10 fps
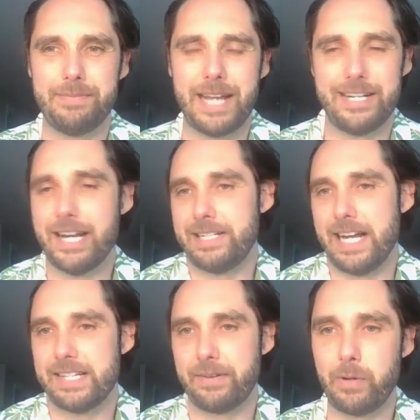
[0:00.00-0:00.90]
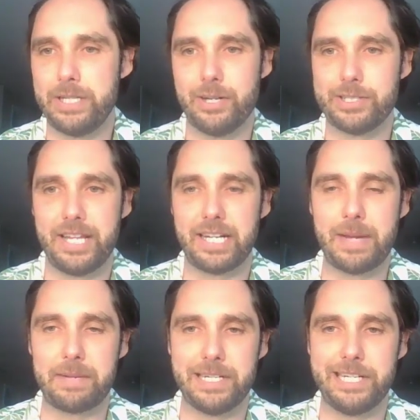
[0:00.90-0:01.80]
Nowadays, everyone knows that they can
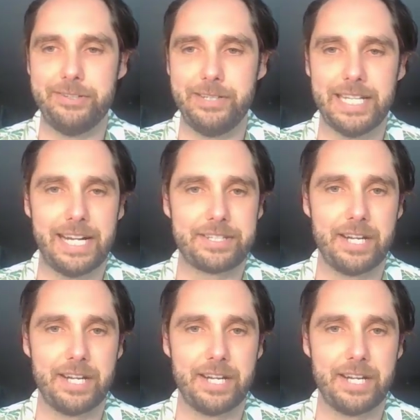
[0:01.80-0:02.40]
make money doing that.